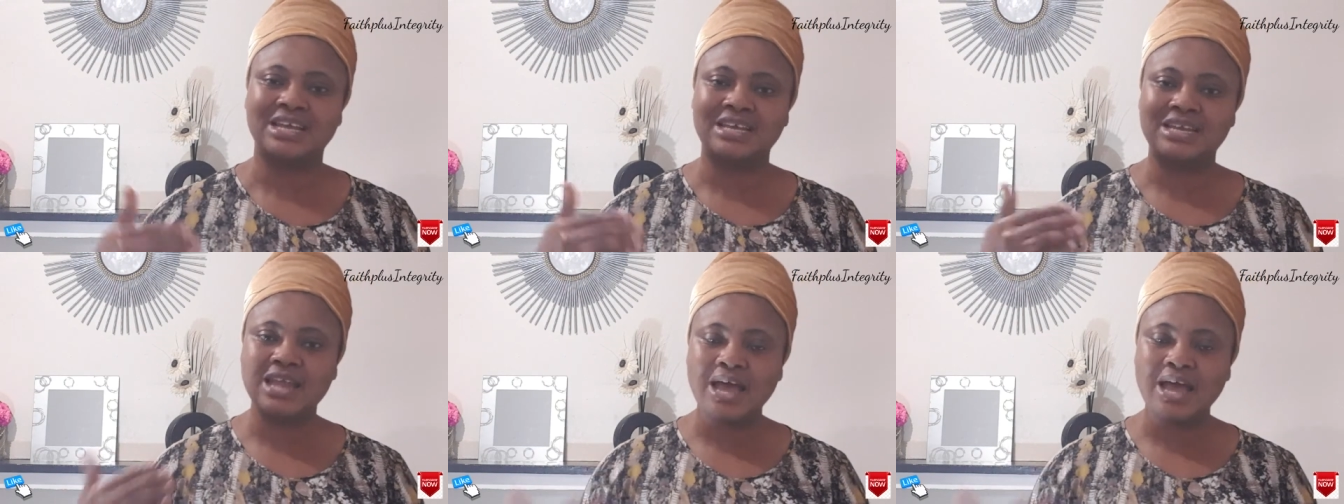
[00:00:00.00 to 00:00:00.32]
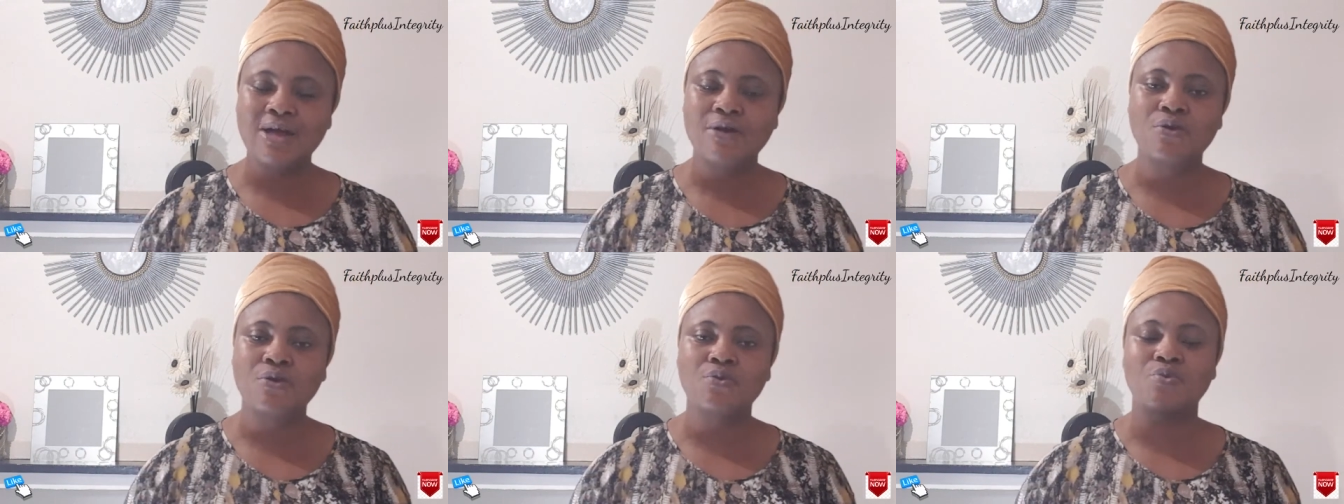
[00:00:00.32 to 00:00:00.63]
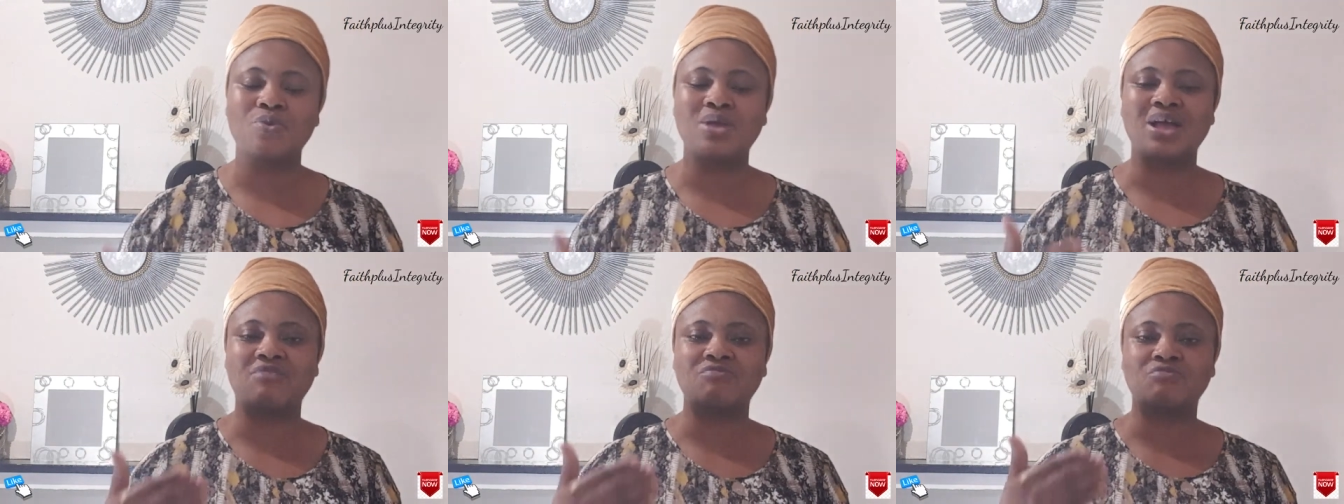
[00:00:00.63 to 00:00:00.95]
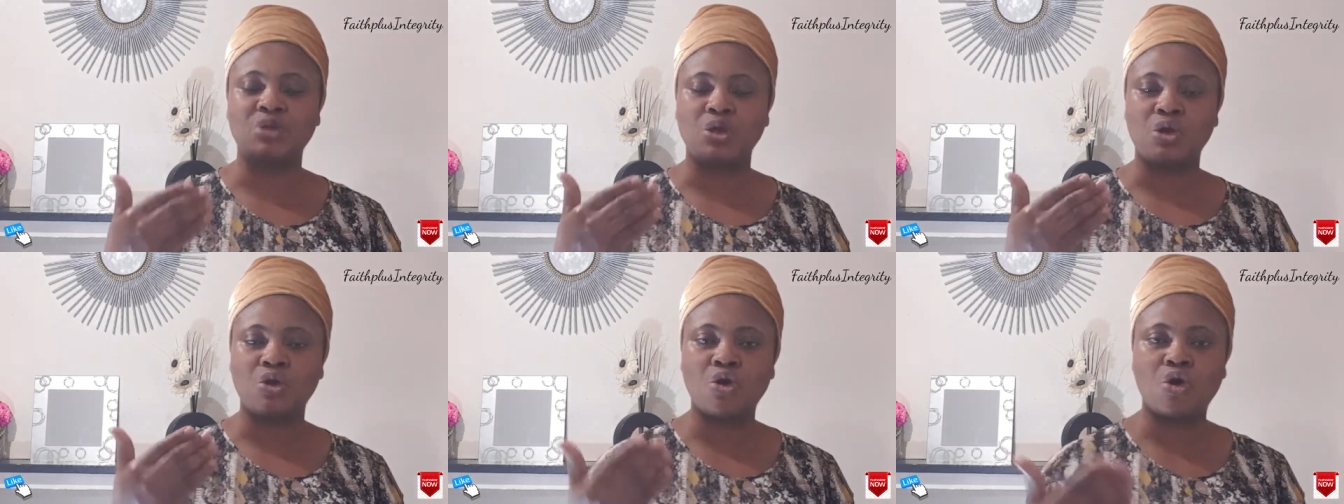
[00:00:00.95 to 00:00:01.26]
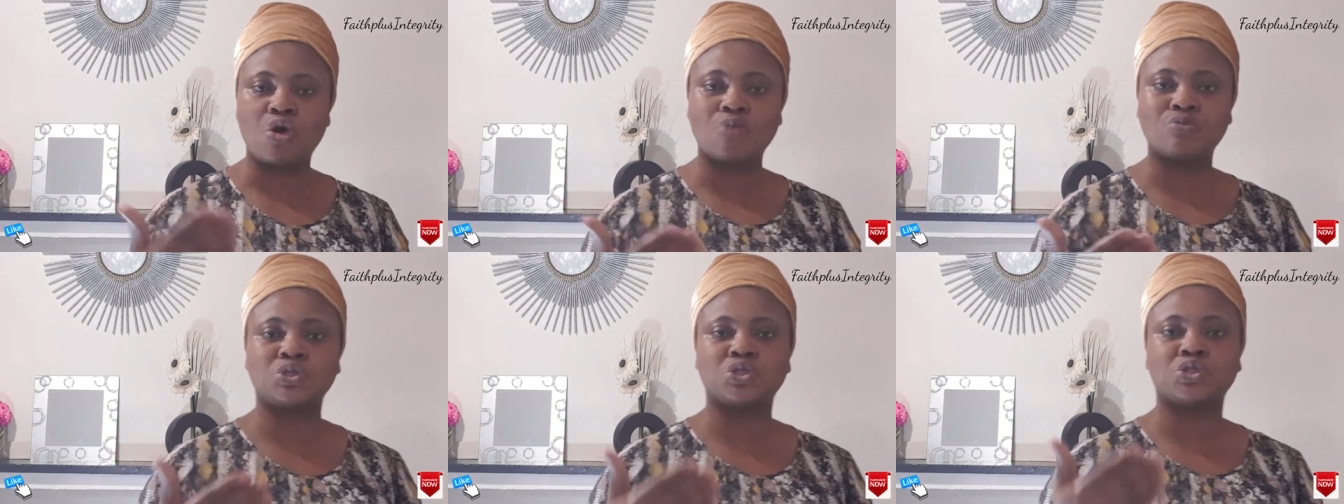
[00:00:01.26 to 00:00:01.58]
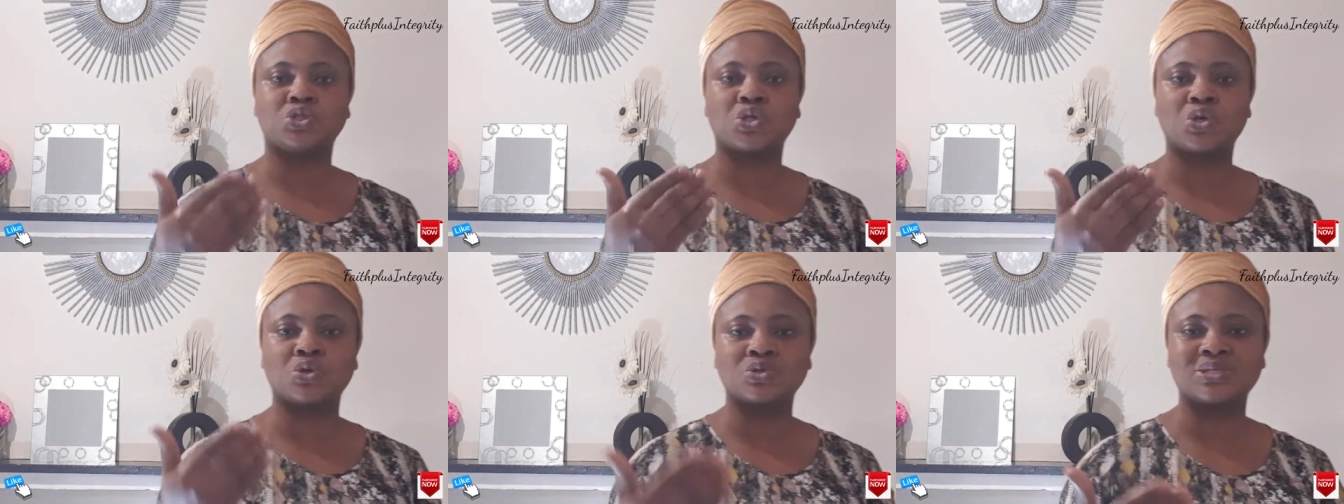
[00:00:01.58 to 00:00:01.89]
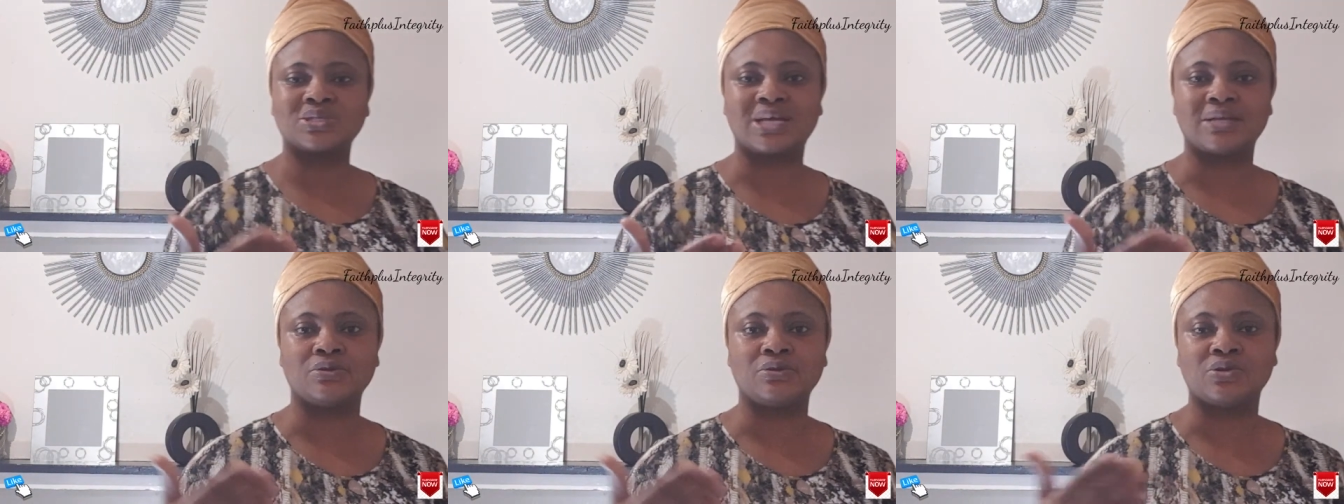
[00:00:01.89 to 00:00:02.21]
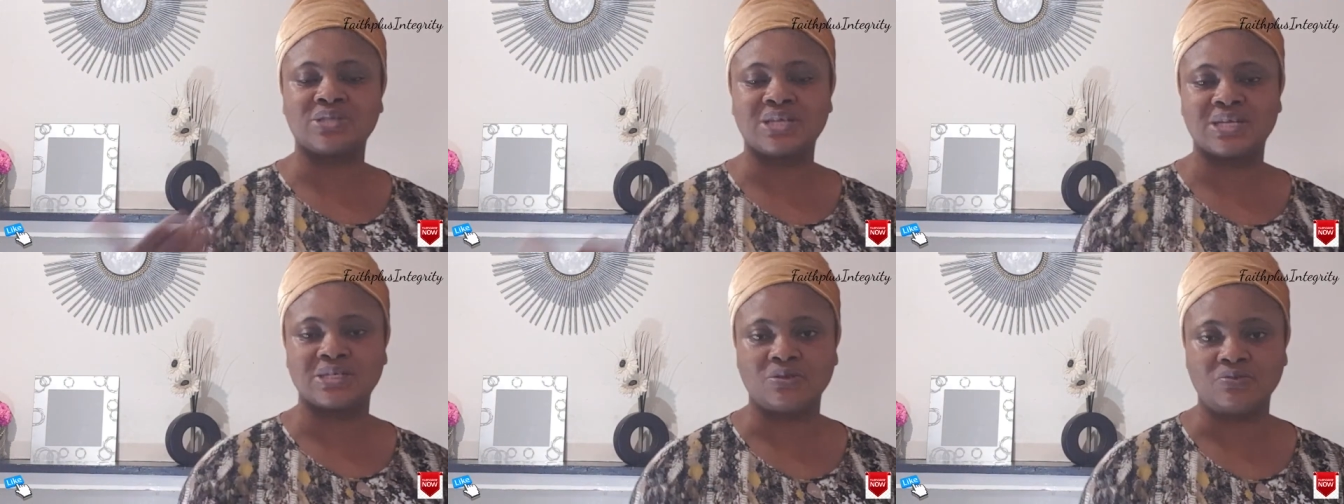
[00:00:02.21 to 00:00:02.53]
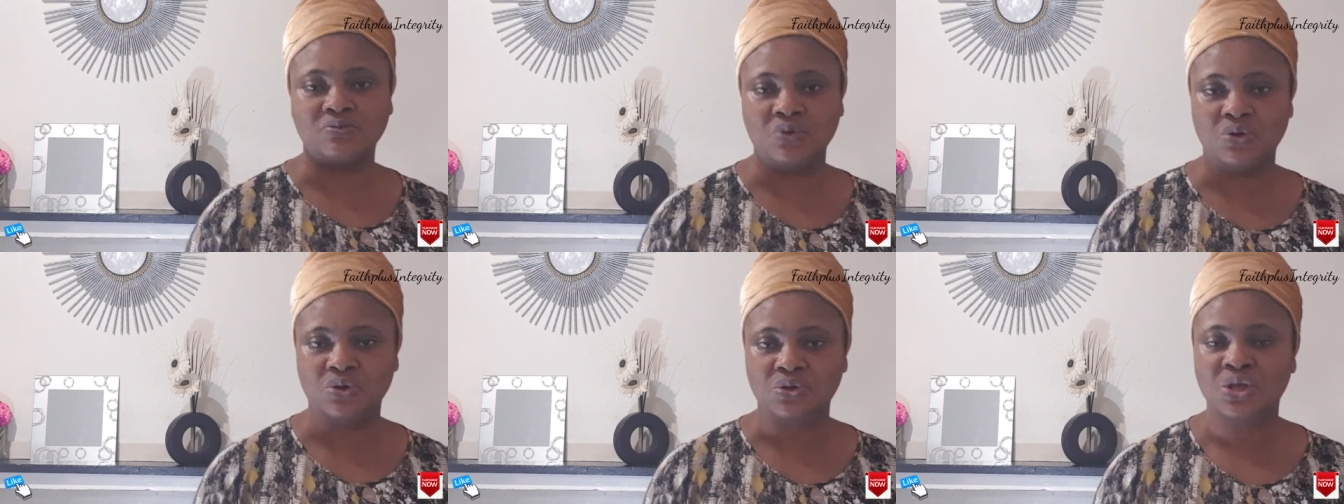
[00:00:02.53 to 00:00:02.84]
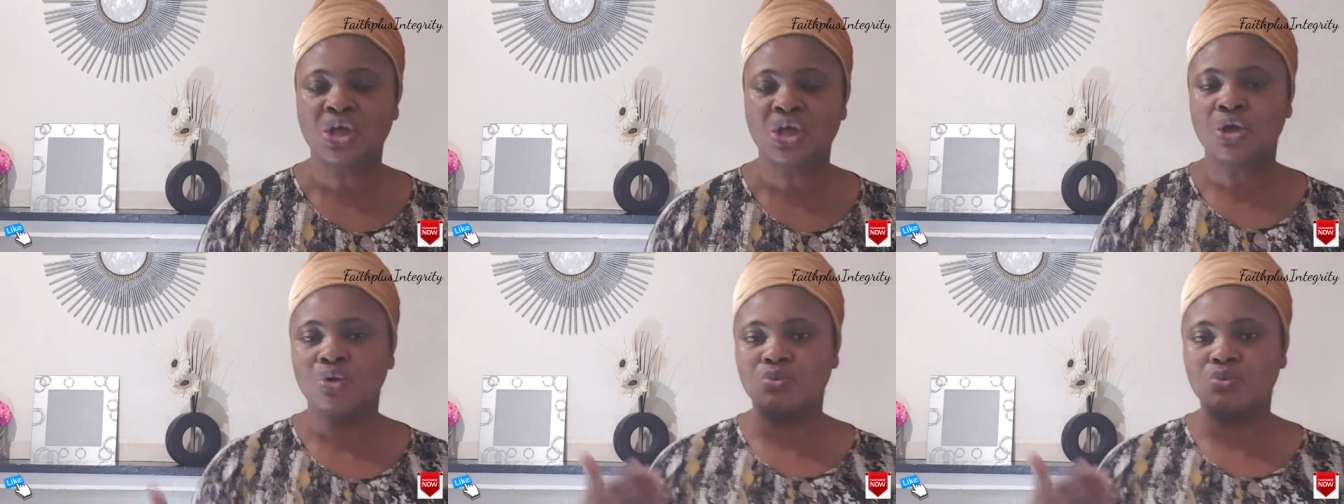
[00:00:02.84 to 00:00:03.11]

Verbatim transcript: Now we have become sons and daughters of God.